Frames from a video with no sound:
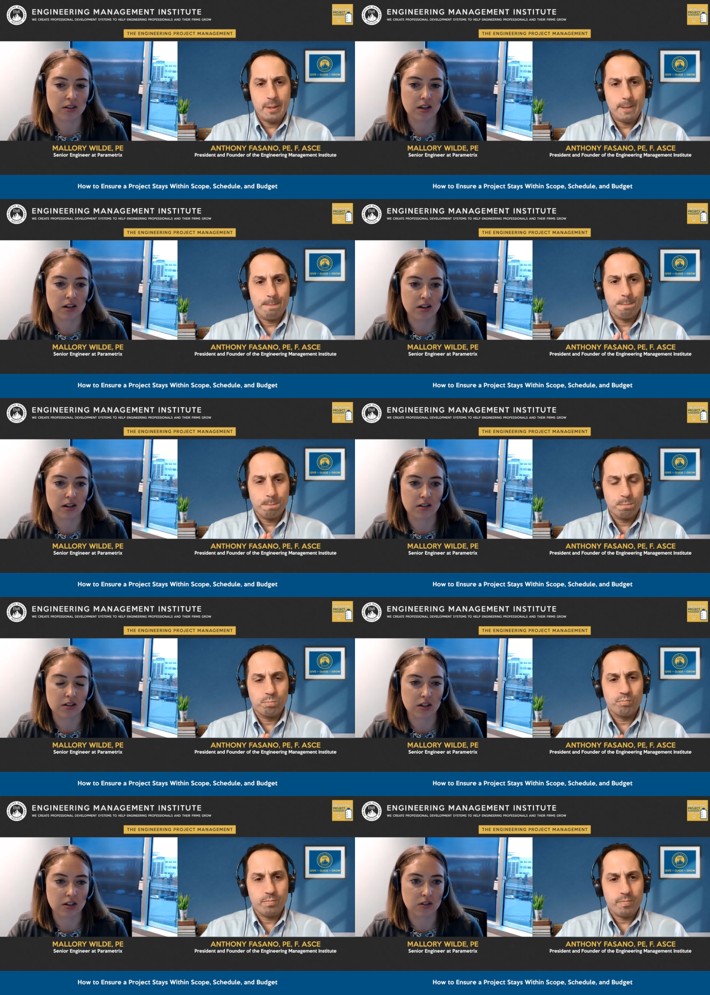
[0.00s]
Speaker 1: easy to
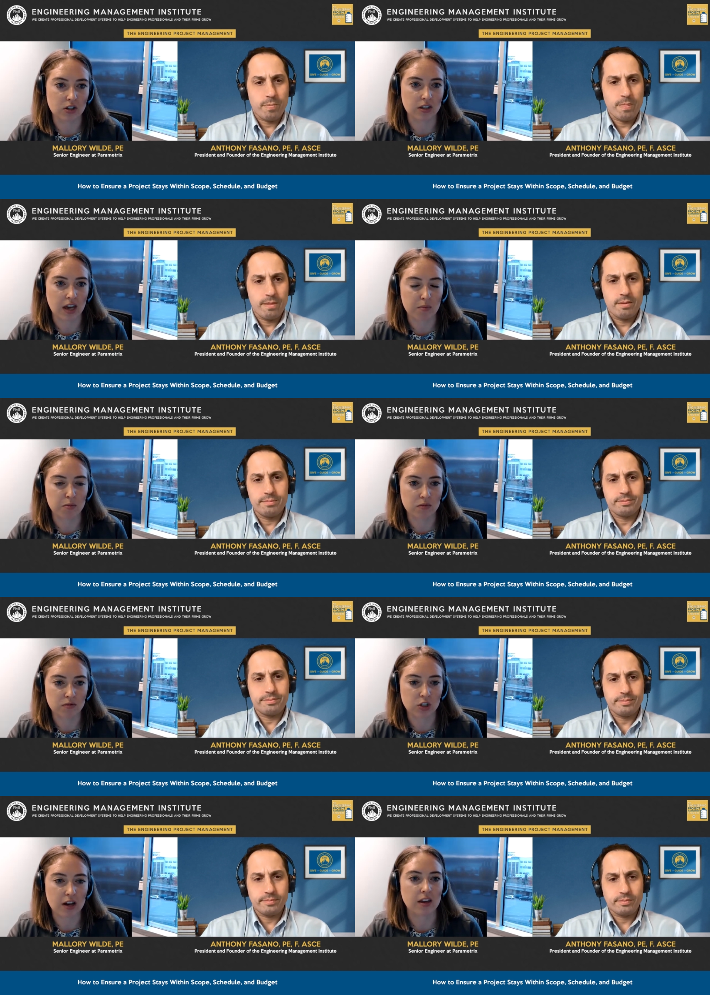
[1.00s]
to just keep
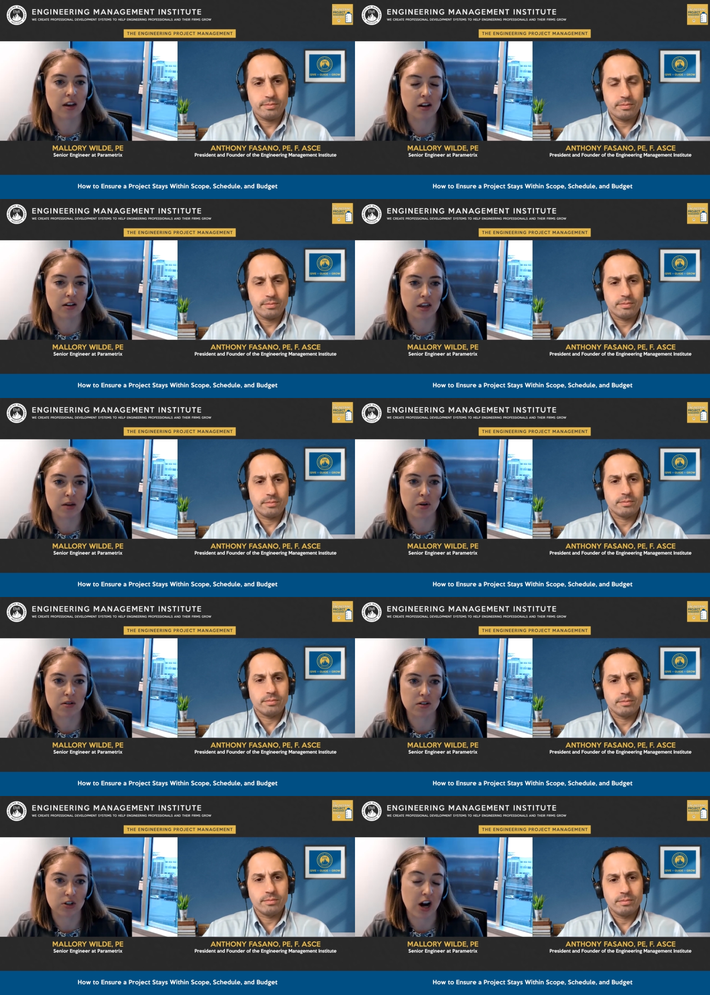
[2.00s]
check in and keep
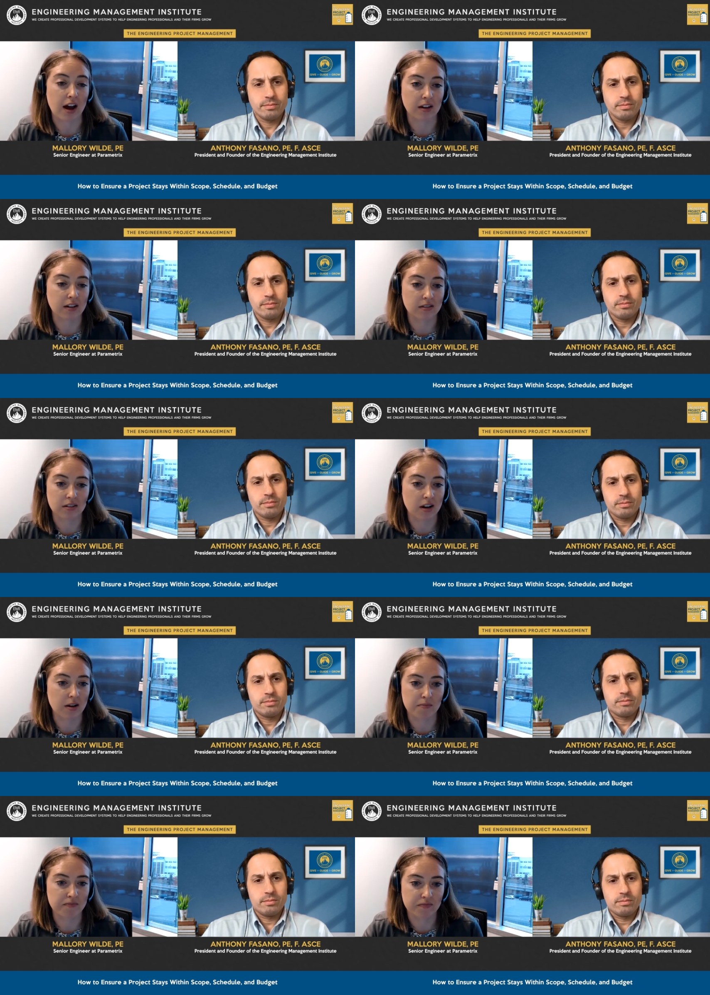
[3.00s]
track
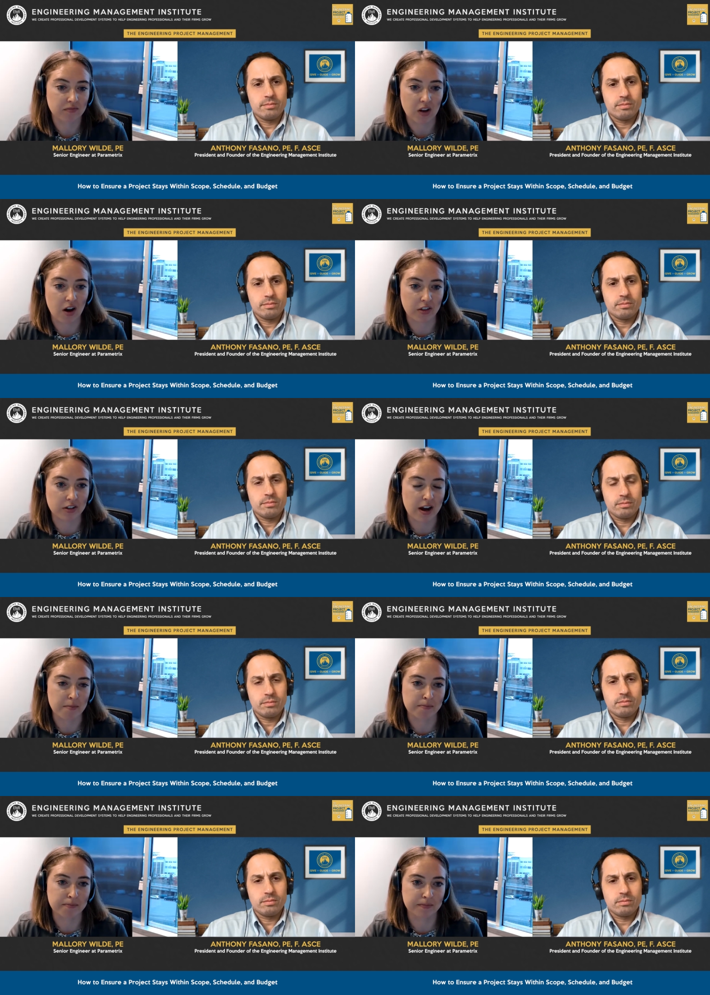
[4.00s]
um, all the
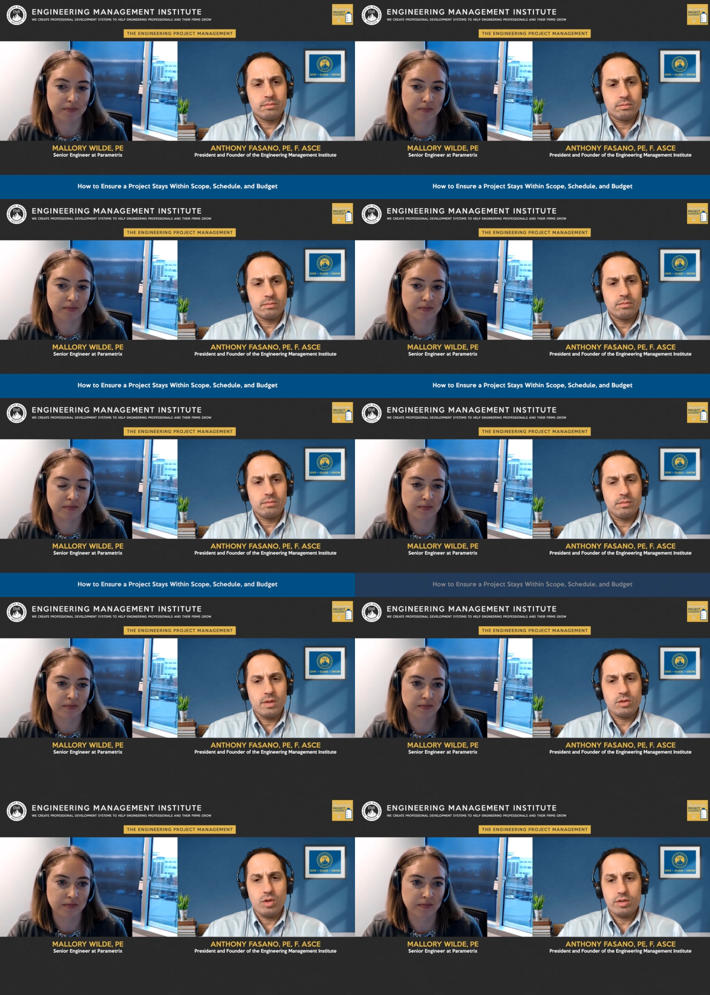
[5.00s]
time.
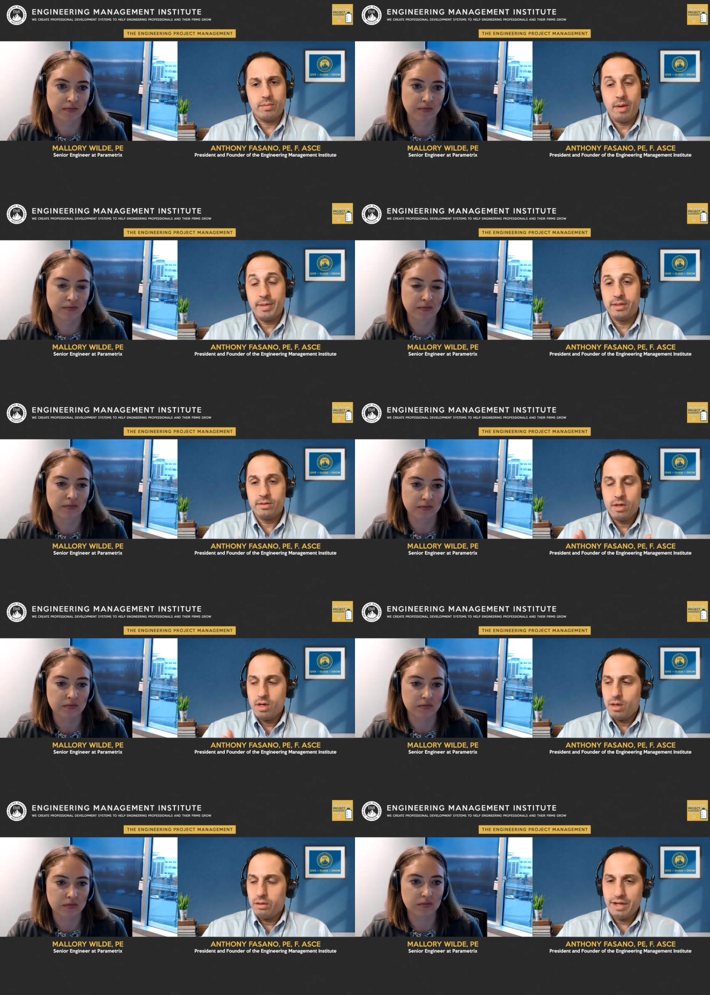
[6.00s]
Speaker 2: That's awesome. I mean,
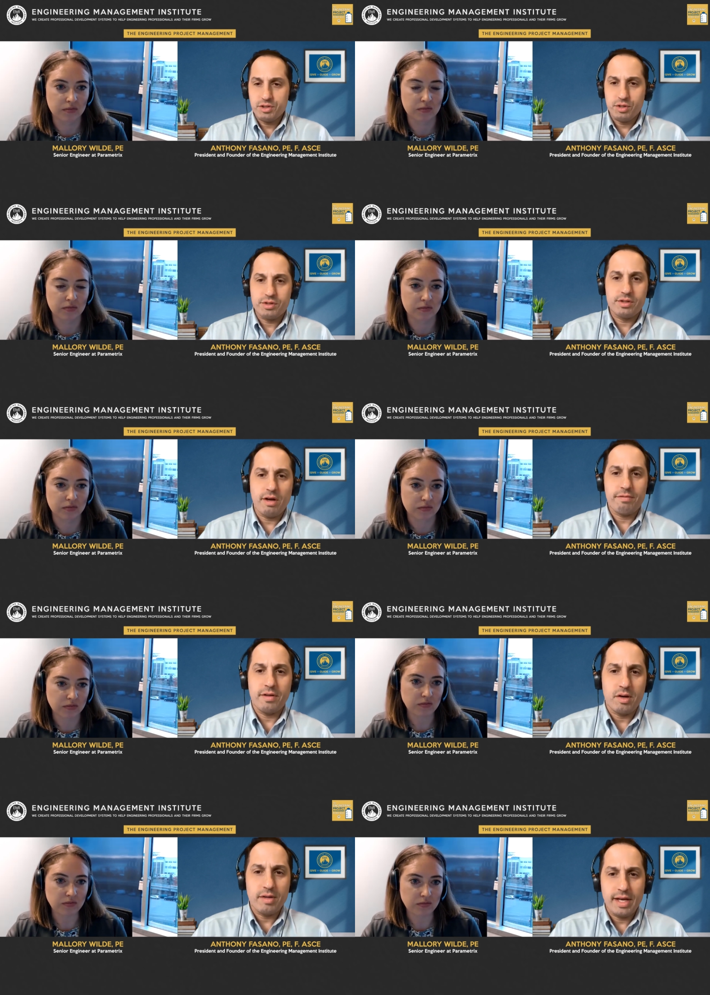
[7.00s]
lots of good stuff
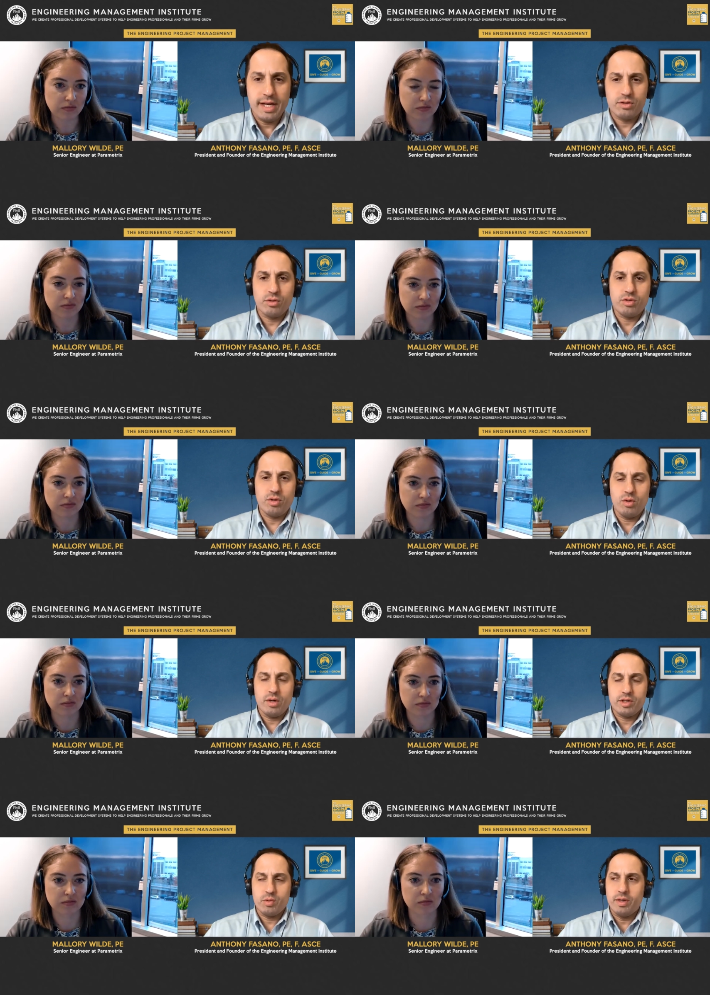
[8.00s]
there in that answer. So
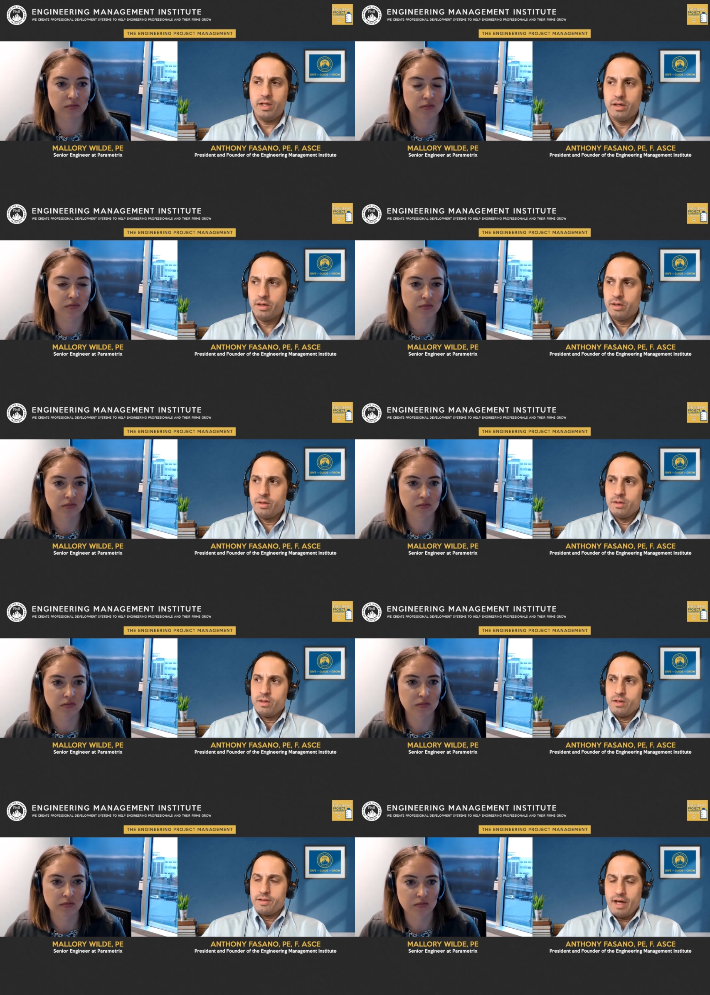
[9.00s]
I just want to
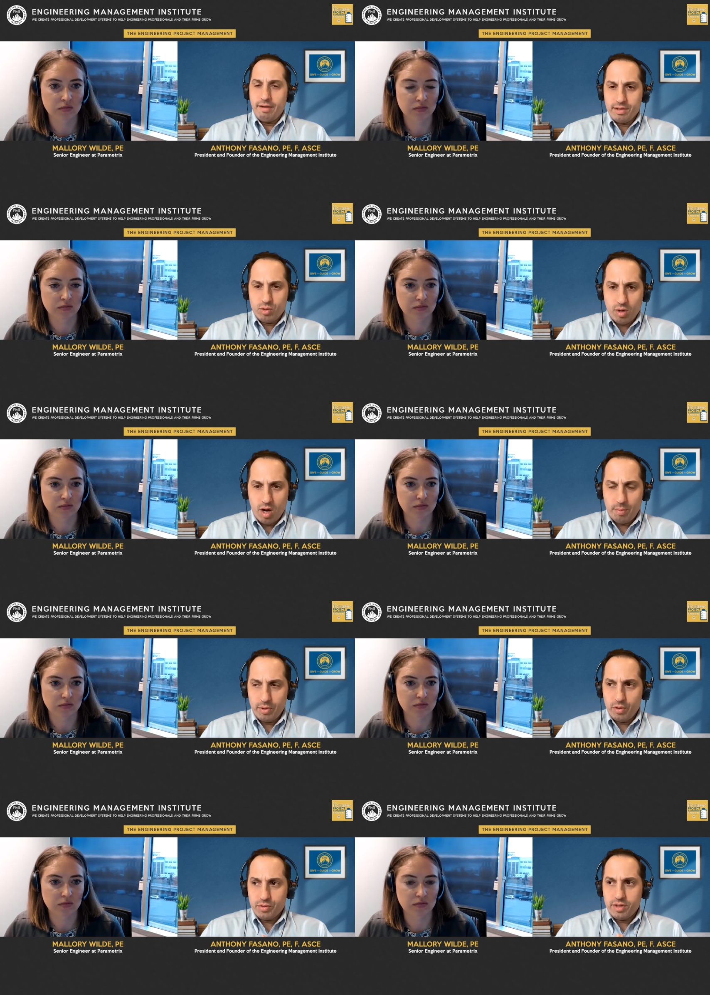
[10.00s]
dive into a couple
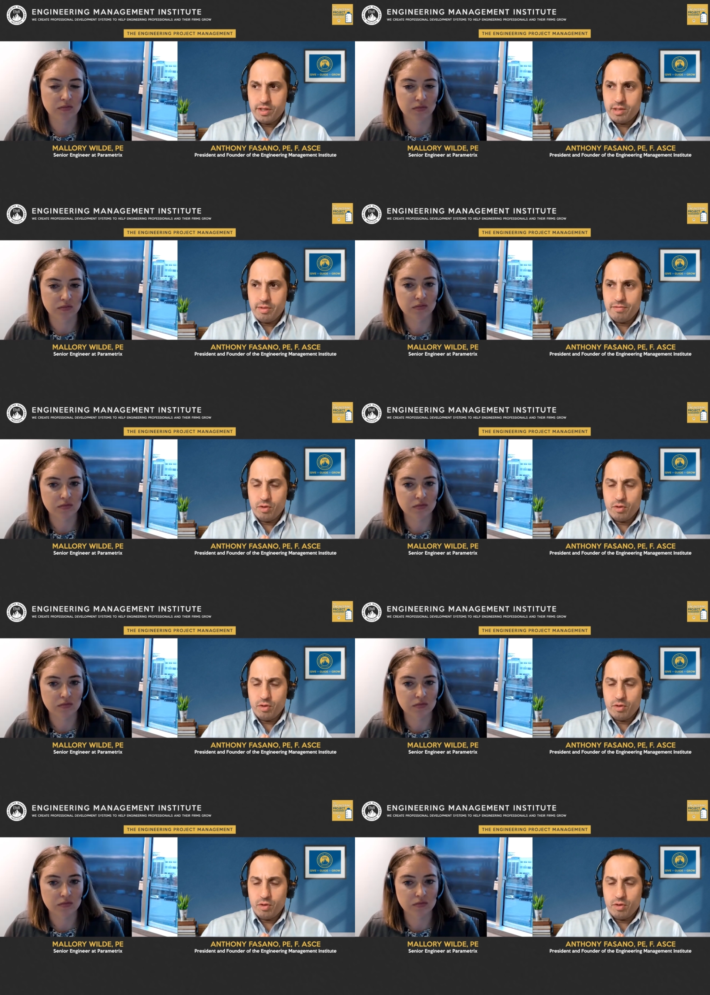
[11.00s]
of those things. I mean,